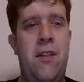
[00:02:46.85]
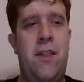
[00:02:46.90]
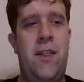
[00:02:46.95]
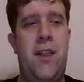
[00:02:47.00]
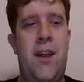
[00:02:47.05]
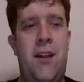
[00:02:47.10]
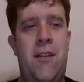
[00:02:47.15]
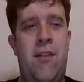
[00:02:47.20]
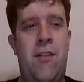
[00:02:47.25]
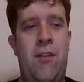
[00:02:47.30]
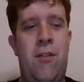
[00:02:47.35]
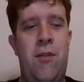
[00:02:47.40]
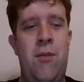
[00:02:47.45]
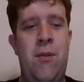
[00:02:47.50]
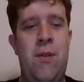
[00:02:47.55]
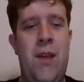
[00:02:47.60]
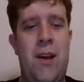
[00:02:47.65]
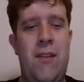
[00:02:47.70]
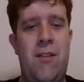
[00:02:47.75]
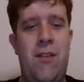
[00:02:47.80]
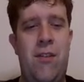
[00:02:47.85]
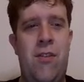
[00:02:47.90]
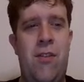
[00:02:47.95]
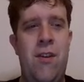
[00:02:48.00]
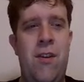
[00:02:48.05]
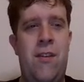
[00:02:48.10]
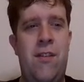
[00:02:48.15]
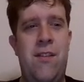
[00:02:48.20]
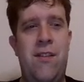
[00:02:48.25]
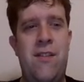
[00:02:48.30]
That's a 2. That's a
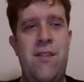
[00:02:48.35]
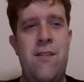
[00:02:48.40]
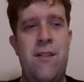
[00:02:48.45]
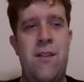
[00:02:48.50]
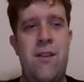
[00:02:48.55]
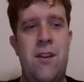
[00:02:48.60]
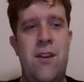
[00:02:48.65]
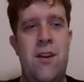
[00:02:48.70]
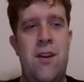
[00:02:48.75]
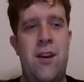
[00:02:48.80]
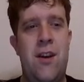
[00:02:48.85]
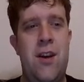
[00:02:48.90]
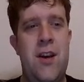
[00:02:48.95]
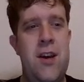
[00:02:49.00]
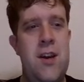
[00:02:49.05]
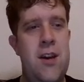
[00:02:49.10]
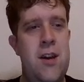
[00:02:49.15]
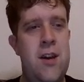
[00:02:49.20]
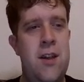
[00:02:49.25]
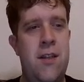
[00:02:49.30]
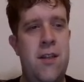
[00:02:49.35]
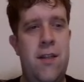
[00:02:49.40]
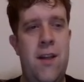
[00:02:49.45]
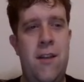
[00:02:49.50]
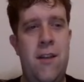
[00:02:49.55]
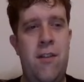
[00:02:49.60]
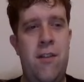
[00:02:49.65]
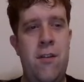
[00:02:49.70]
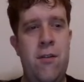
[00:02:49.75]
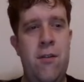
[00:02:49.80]
6. And
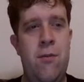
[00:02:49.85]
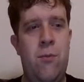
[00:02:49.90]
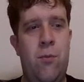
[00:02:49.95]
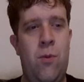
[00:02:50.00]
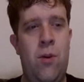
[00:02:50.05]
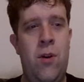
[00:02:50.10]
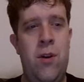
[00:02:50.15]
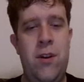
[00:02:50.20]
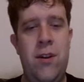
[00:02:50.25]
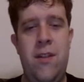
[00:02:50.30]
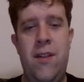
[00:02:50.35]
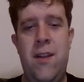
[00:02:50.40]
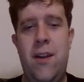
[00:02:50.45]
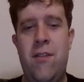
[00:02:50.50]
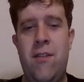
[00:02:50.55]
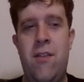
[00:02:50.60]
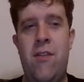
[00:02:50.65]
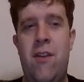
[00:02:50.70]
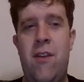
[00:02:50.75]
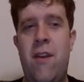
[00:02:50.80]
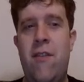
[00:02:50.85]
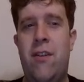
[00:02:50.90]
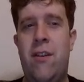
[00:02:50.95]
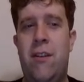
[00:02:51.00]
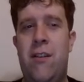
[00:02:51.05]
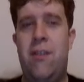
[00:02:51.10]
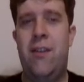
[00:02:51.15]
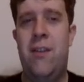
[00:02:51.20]
that's a 1 and that's a 7.